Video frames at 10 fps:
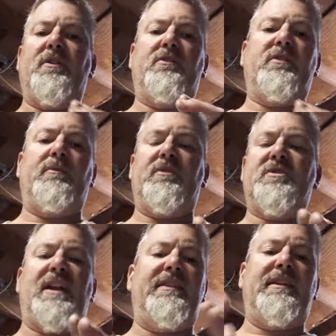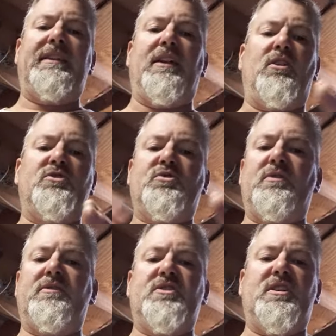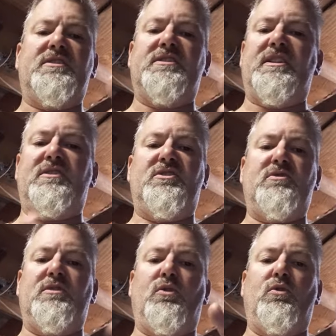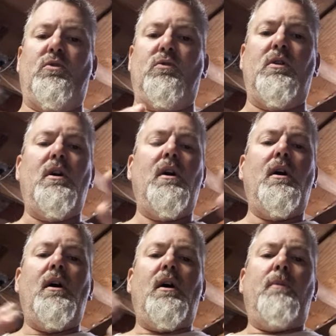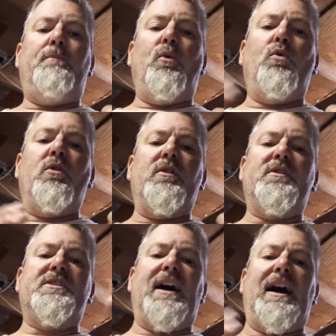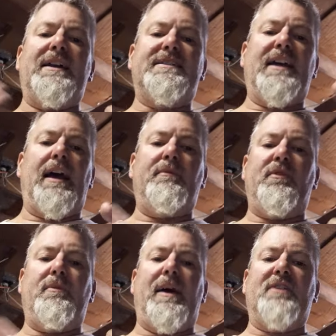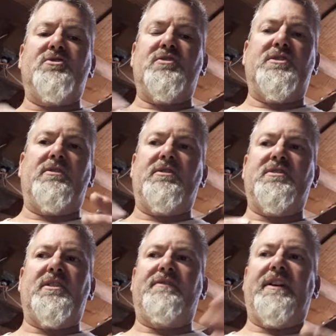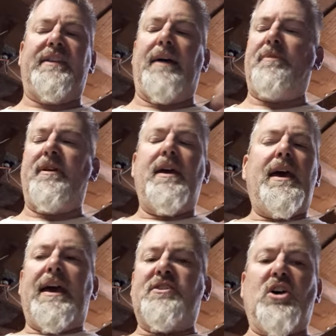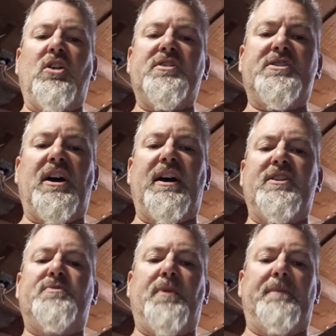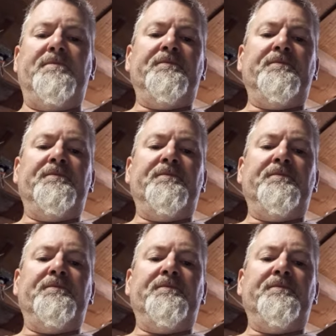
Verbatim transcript: or something. So I think that also adjusts into the whole bore size, diameter, the master cylinder, and stuff like that. But it's all a science. But